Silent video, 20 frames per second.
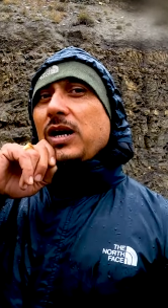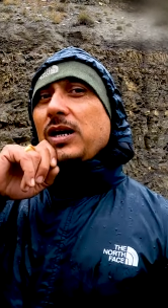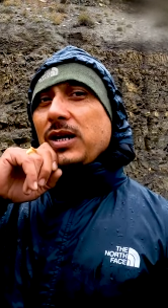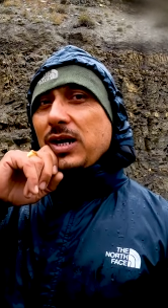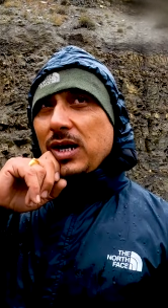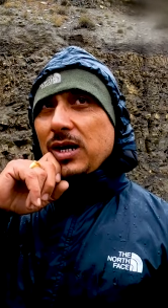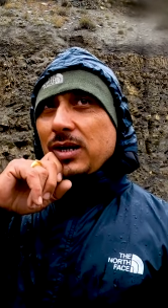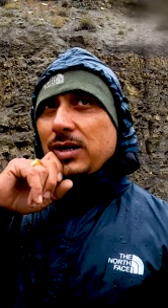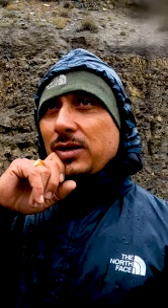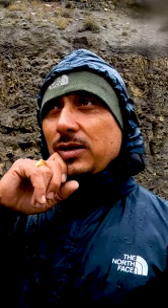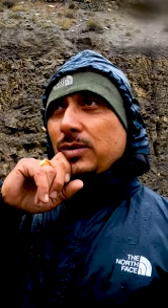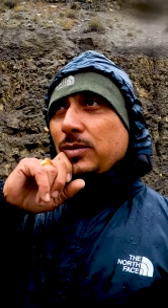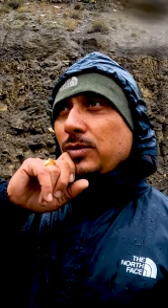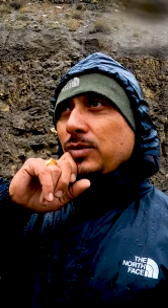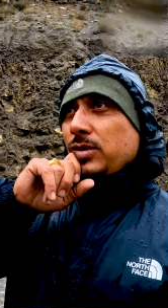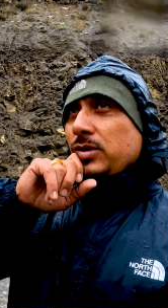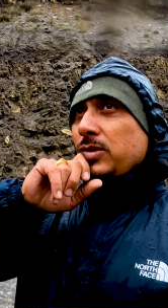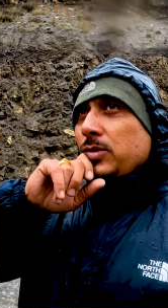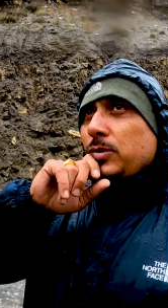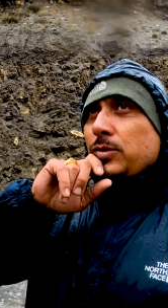Yeah.
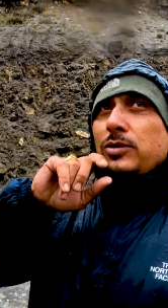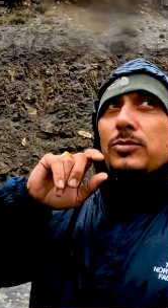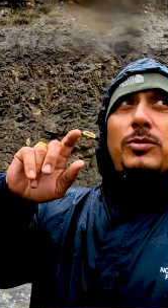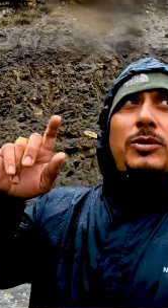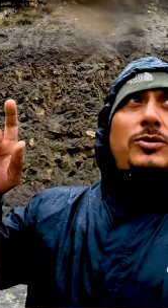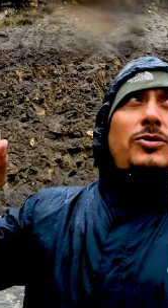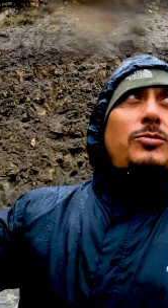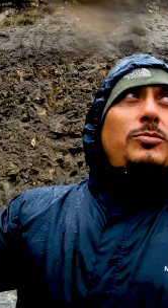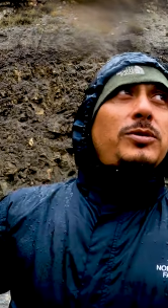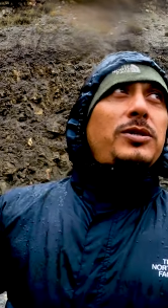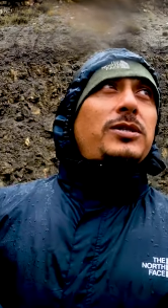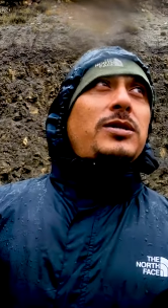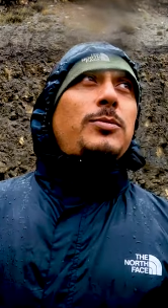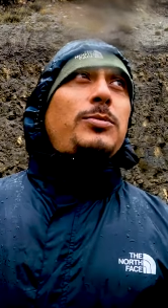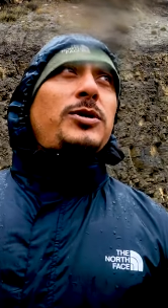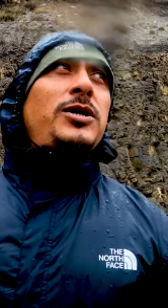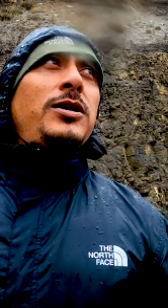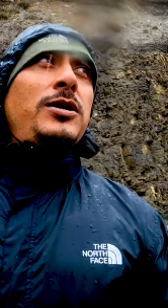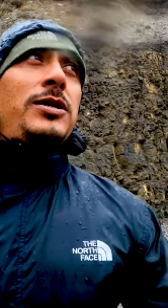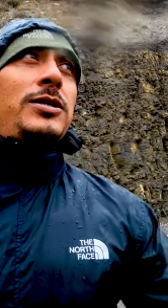We just want to miss
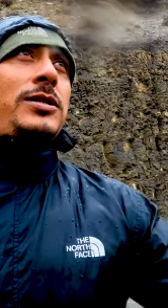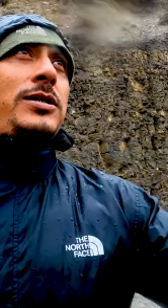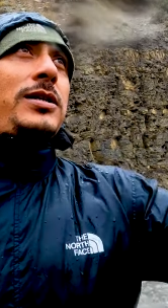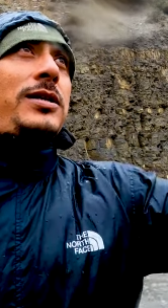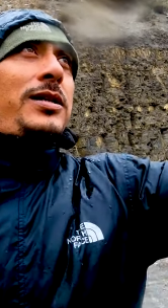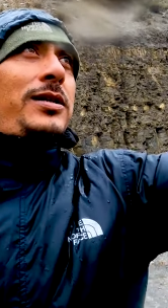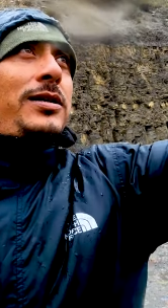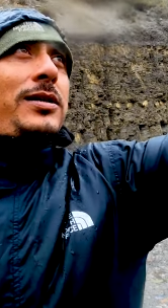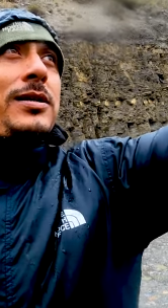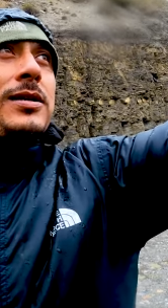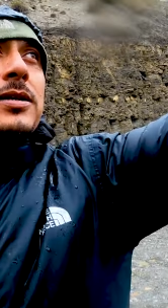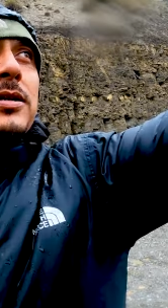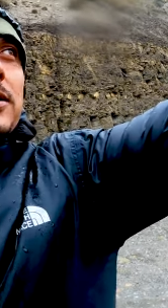up. See this